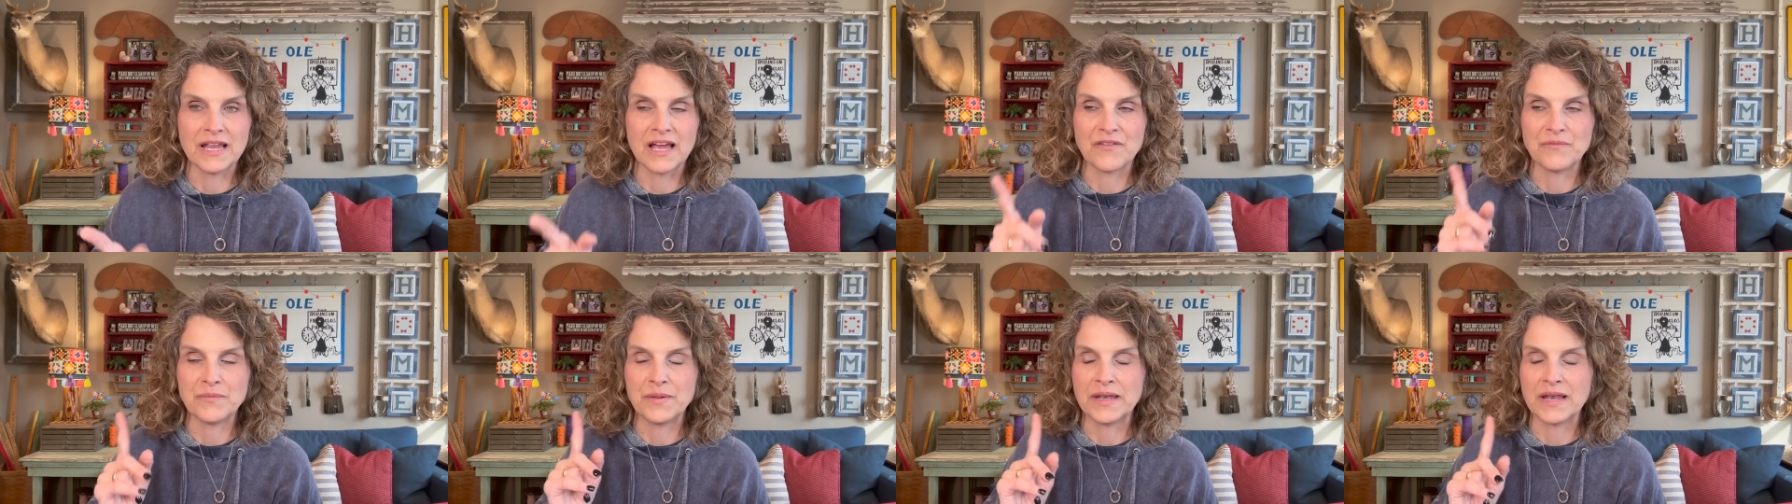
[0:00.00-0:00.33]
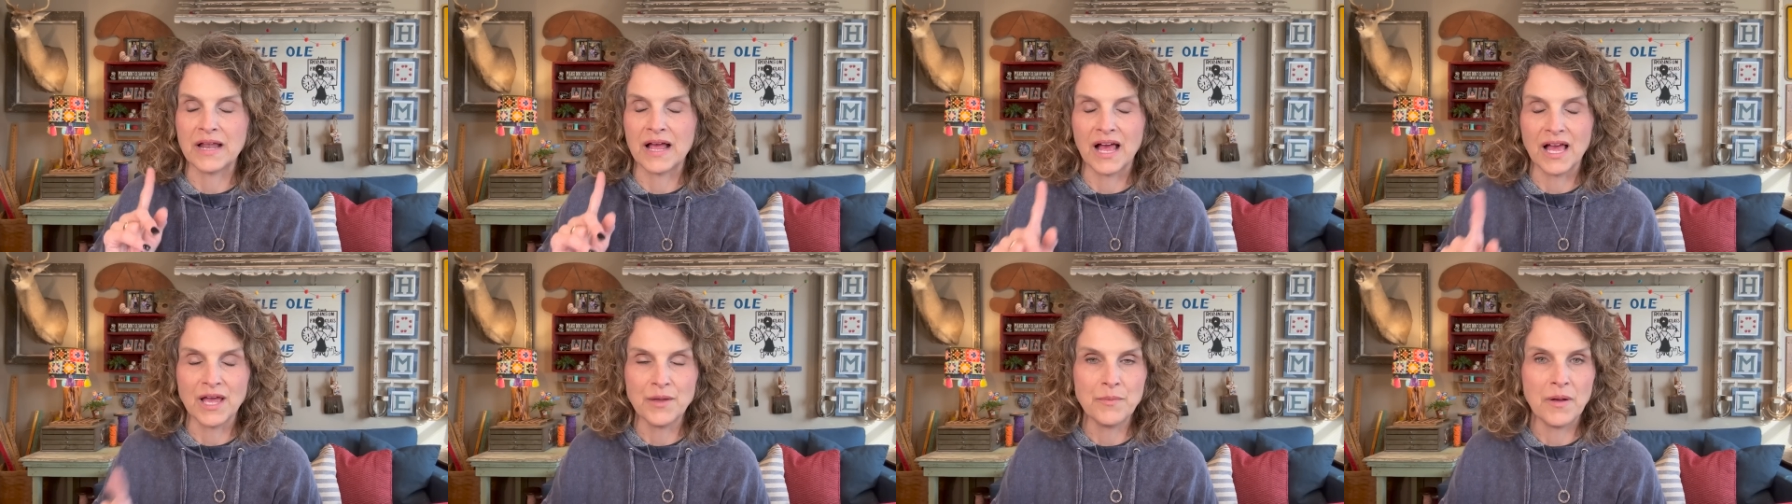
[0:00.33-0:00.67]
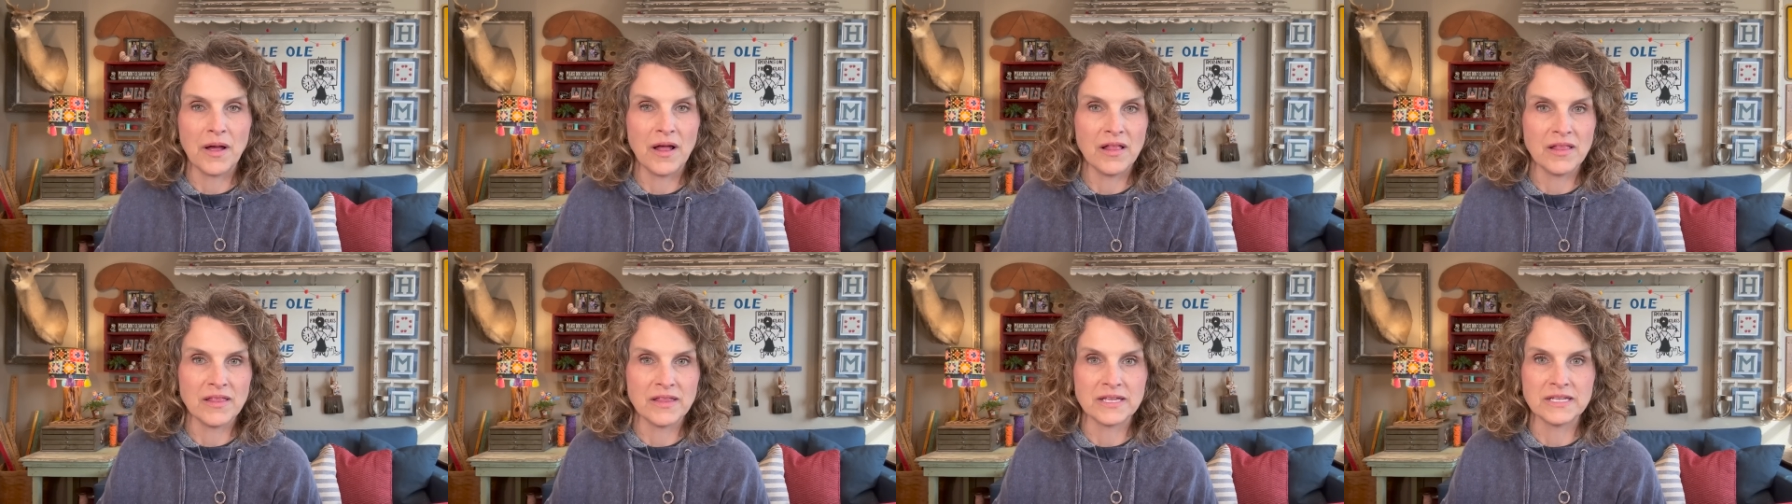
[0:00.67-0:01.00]
I've been
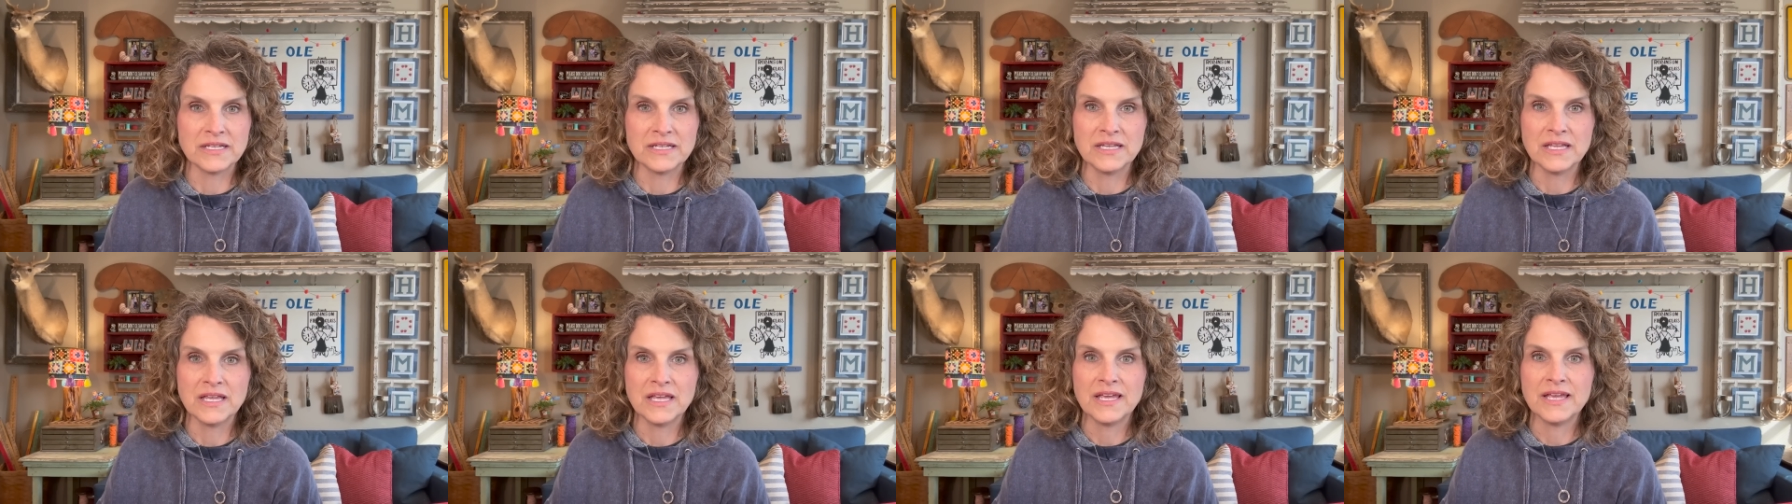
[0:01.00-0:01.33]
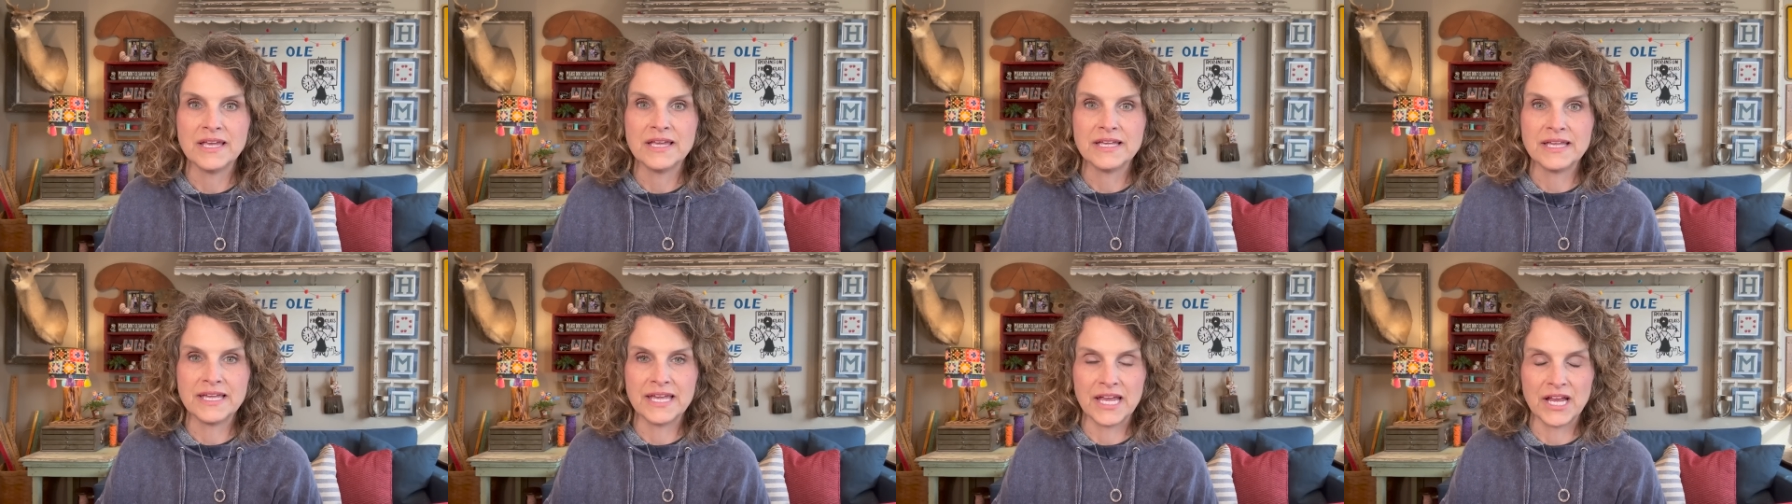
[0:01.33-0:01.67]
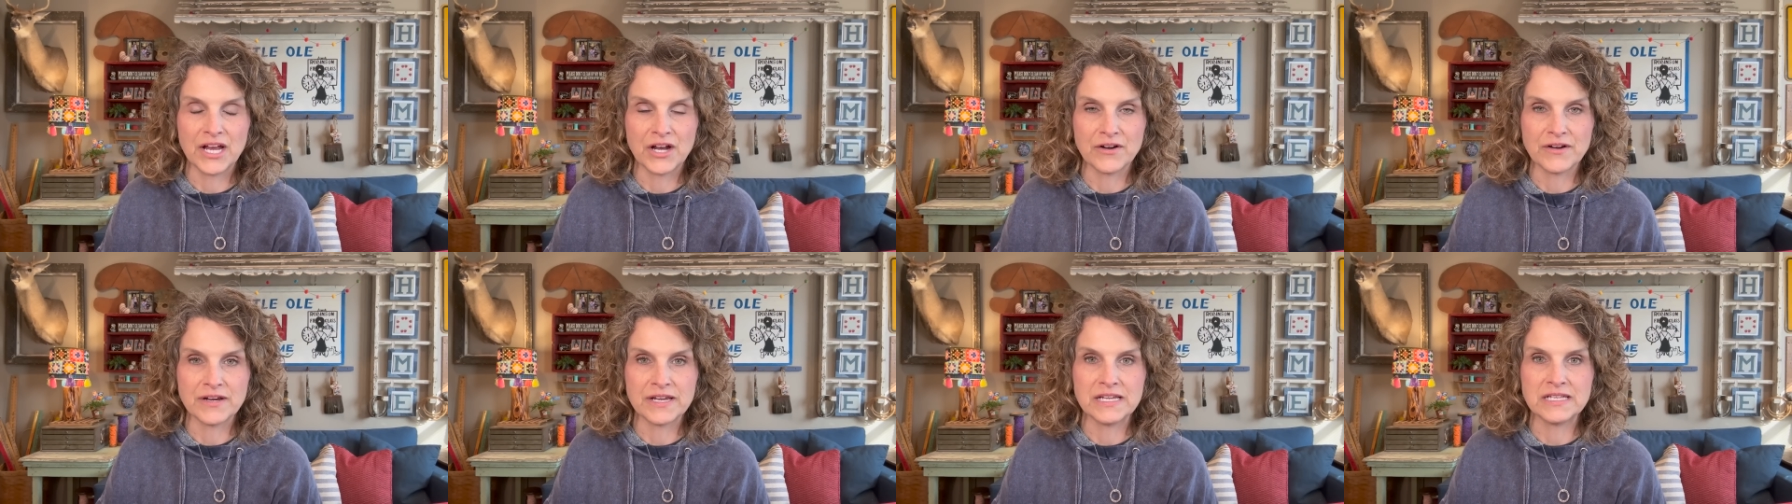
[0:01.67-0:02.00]
eyeballing
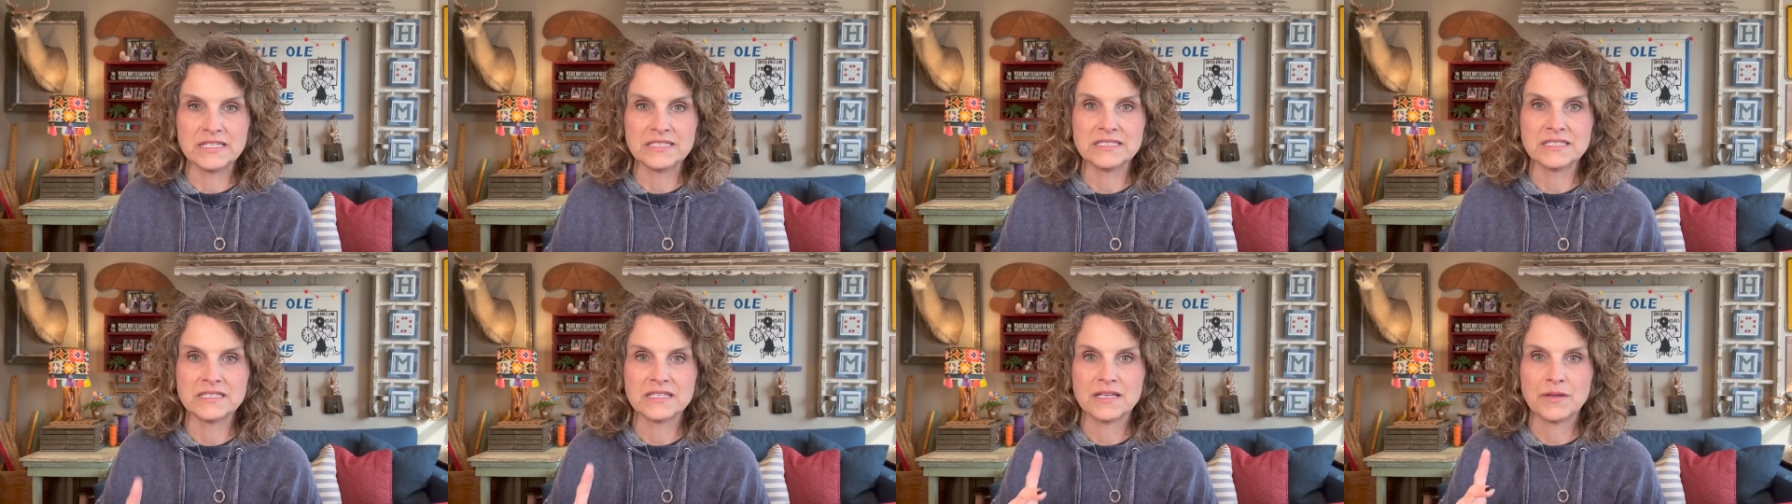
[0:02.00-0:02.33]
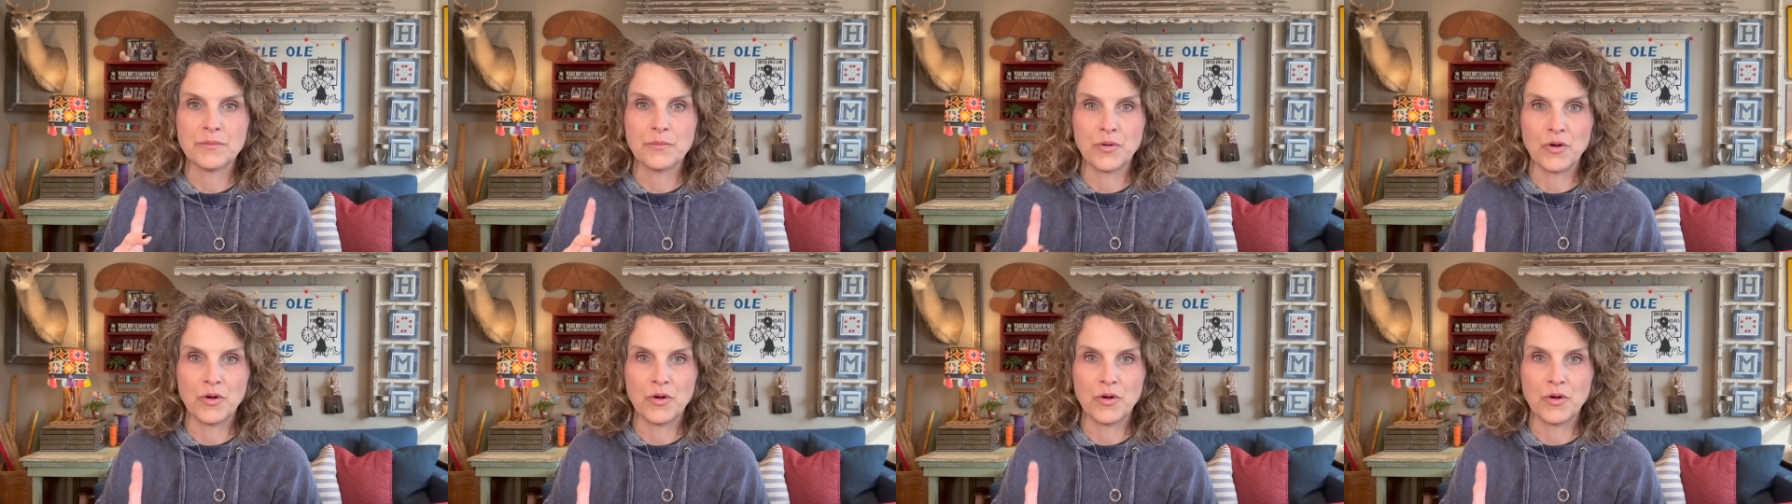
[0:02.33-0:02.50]
Carrie's